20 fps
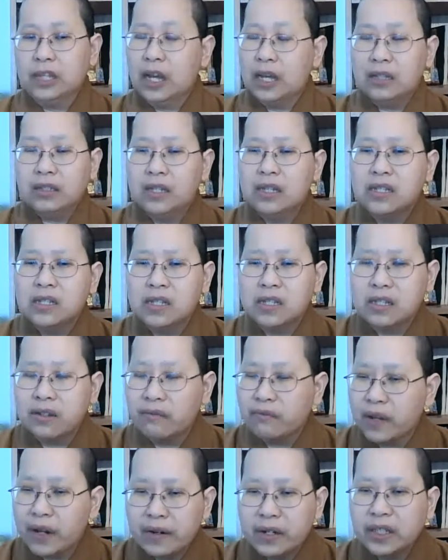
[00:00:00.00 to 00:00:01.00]
And this is
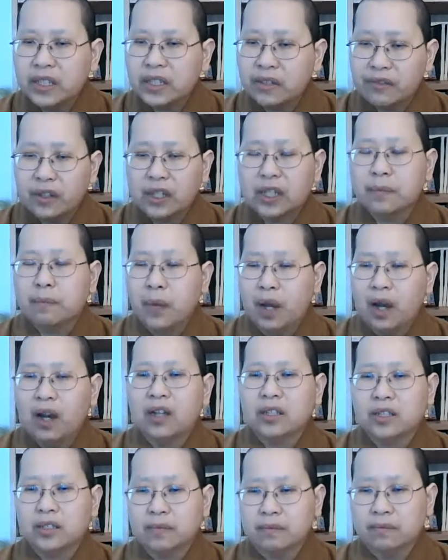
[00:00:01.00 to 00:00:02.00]
a very difficult
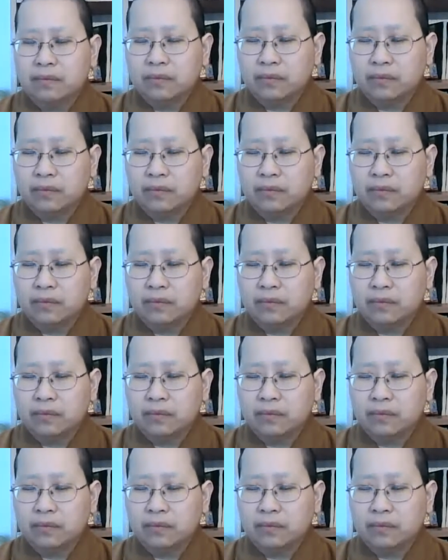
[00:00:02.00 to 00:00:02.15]
part.